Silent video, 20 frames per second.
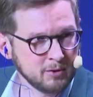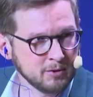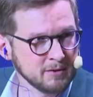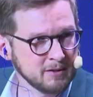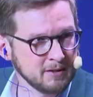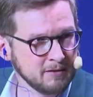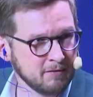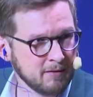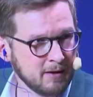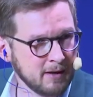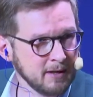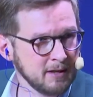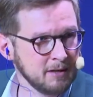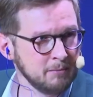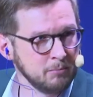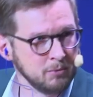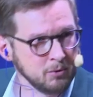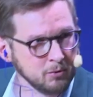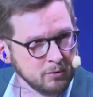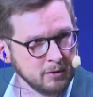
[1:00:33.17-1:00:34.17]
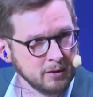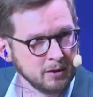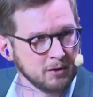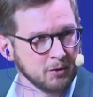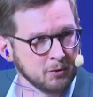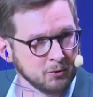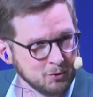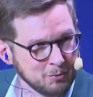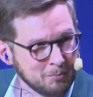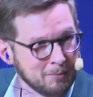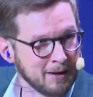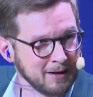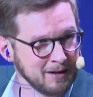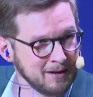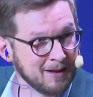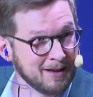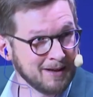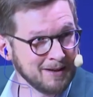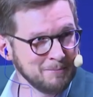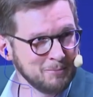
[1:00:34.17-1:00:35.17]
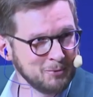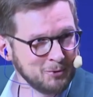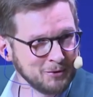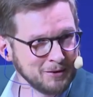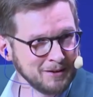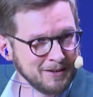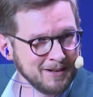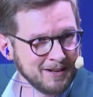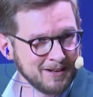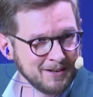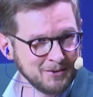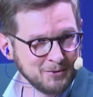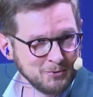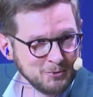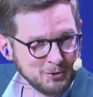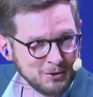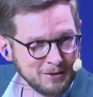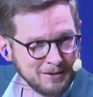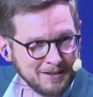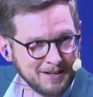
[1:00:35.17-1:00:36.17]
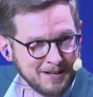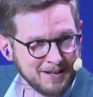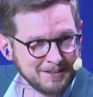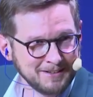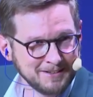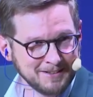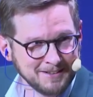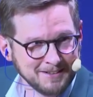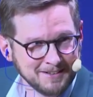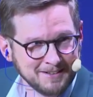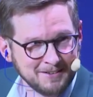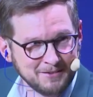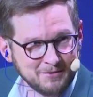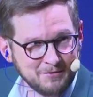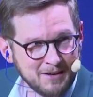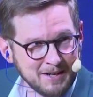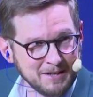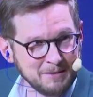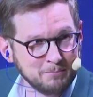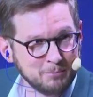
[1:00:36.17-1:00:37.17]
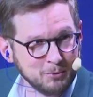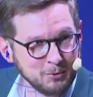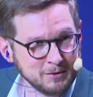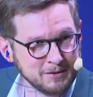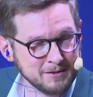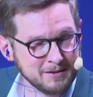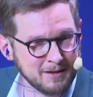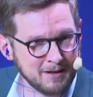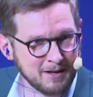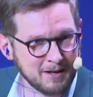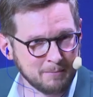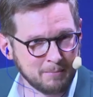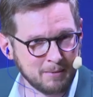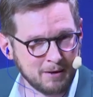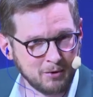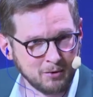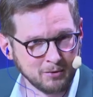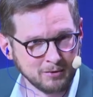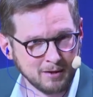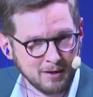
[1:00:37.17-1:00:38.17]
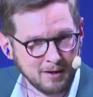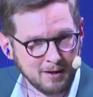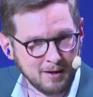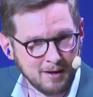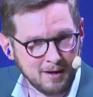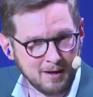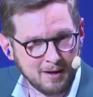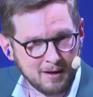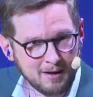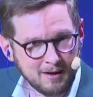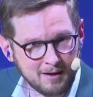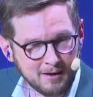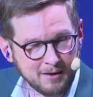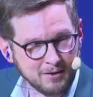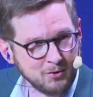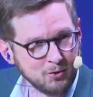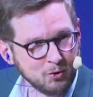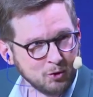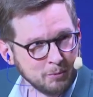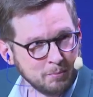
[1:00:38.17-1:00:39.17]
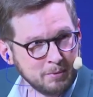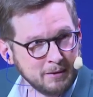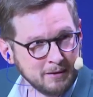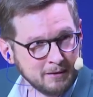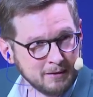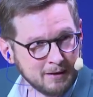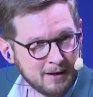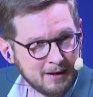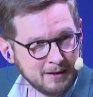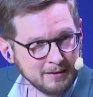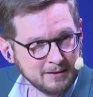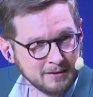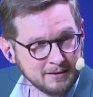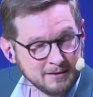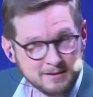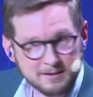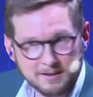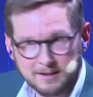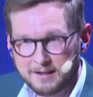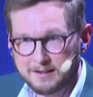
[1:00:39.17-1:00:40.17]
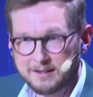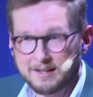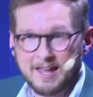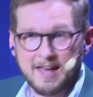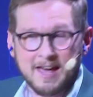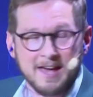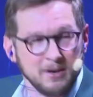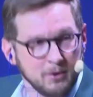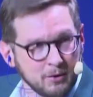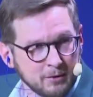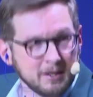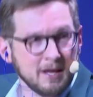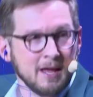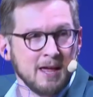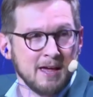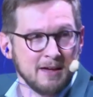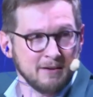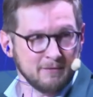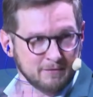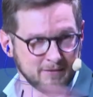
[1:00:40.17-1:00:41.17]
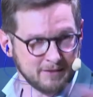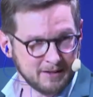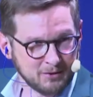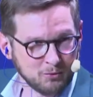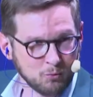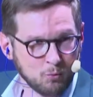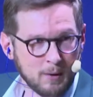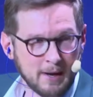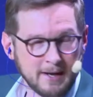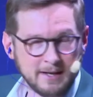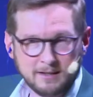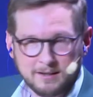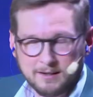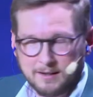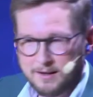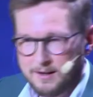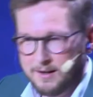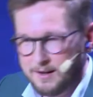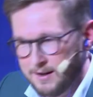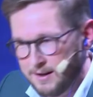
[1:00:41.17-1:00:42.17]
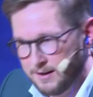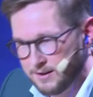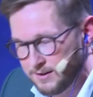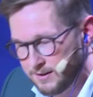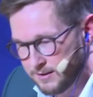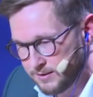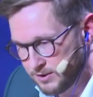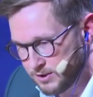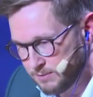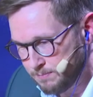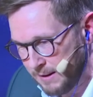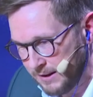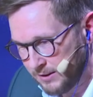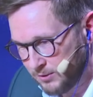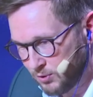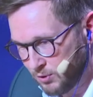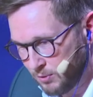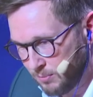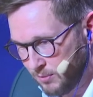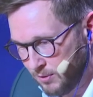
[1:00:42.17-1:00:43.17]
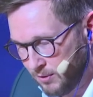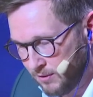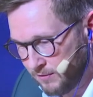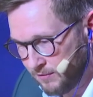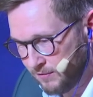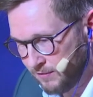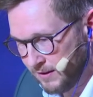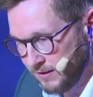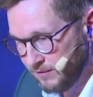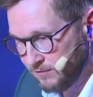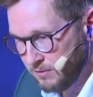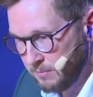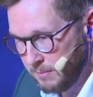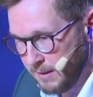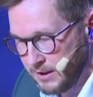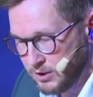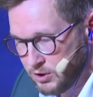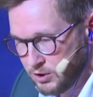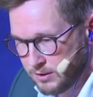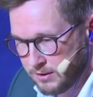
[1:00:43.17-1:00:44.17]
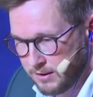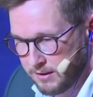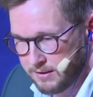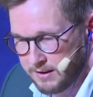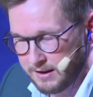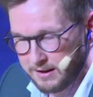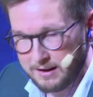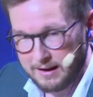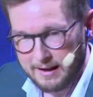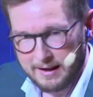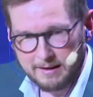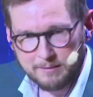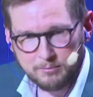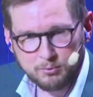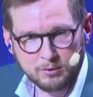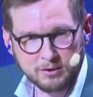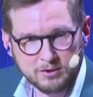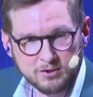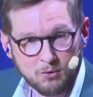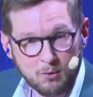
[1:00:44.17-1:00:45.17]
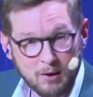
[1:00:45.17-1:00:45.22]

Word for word: Because if I in Munich go to my library, I usually get uh, find books there about uh, European artists, and I cannot have that wide uh, spectrum of information in that library.